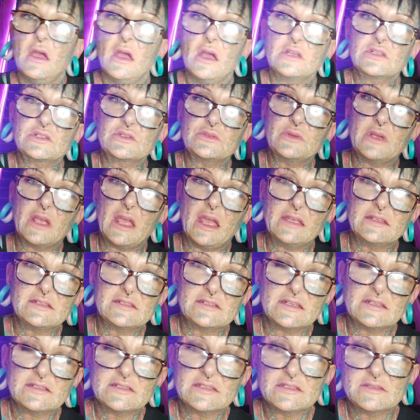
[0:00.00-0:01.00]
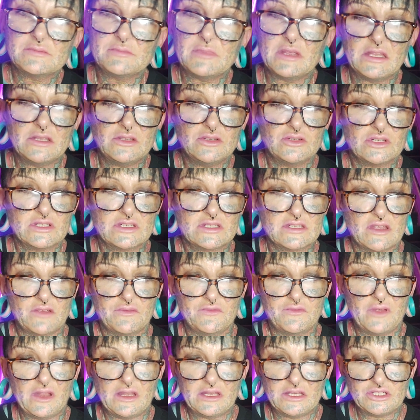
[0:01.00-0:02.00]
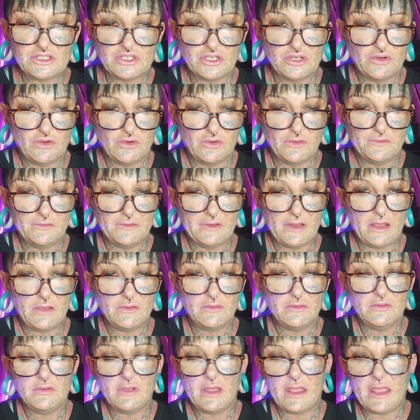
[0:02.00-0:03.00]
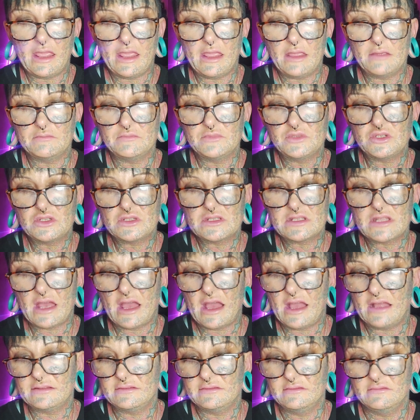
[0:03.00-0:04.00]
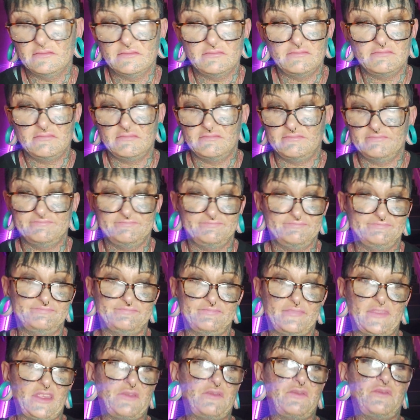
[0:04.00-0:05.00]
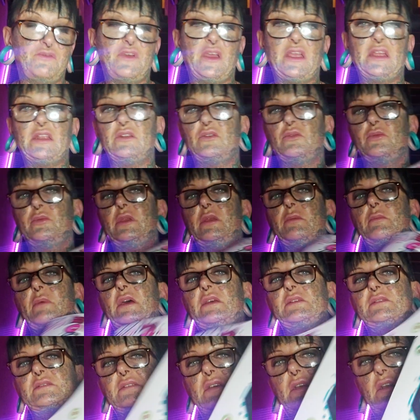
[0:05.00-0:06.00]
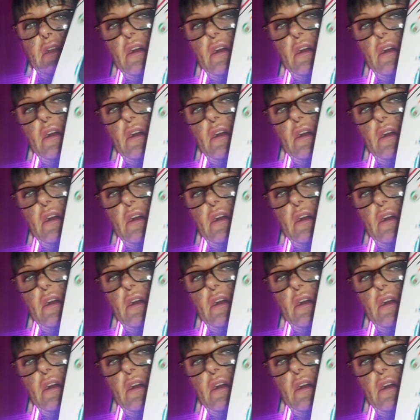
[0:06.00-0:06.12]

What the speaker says: So guys, this is me just finishing off now, just adding the final wee bits of